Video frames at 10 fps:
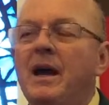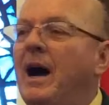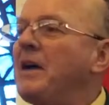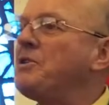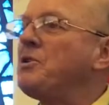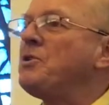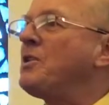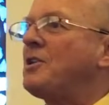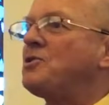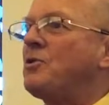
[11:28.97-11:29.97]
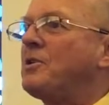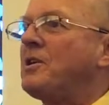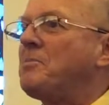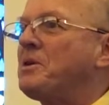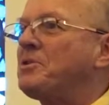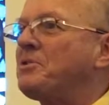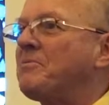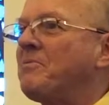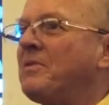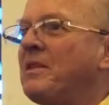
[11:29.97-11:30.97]
I know you got shortcomings.
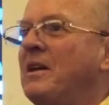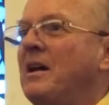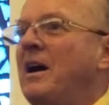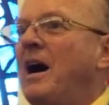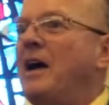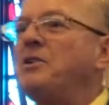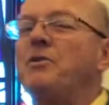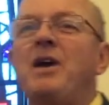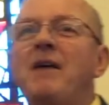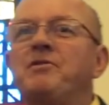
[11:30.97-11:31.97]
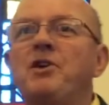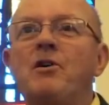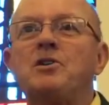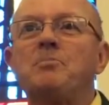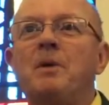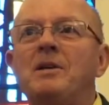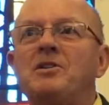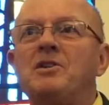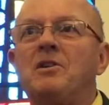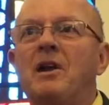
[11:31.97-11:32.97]
I know you have dark spots
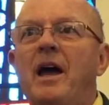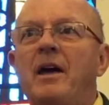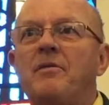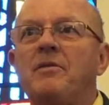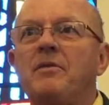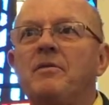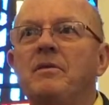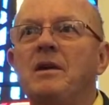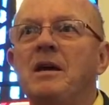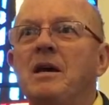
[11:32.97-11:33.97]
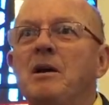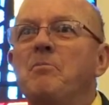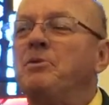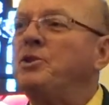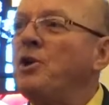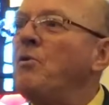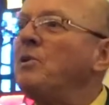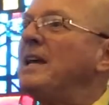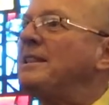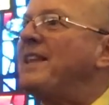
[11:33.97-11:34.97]
in your life.
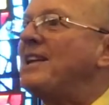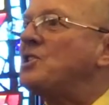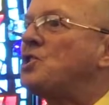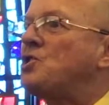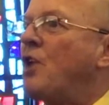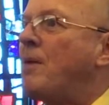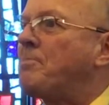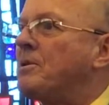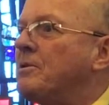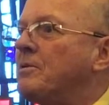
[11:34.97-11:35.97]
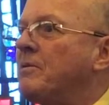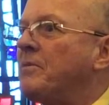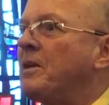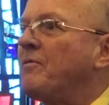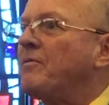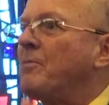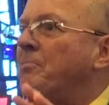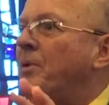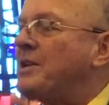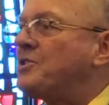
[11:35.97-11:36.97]
Don't let that stop you from
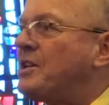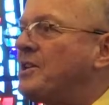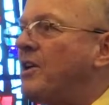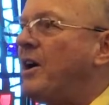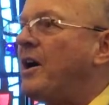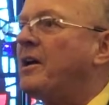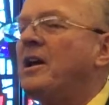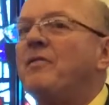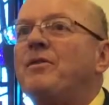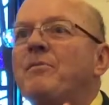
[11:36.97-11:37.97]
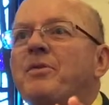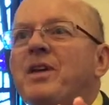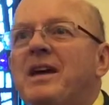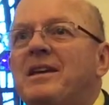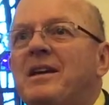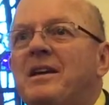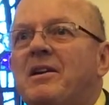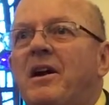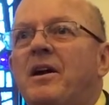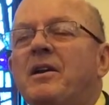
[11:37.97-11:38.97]
praising God, from thanking
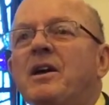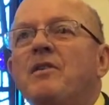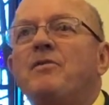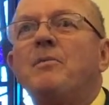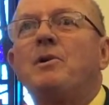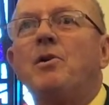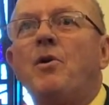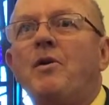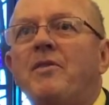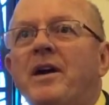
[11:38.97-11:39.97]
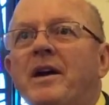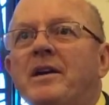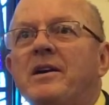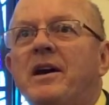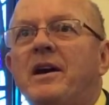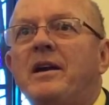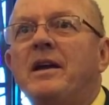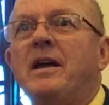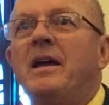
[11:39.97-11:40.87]
God, from glorifying God,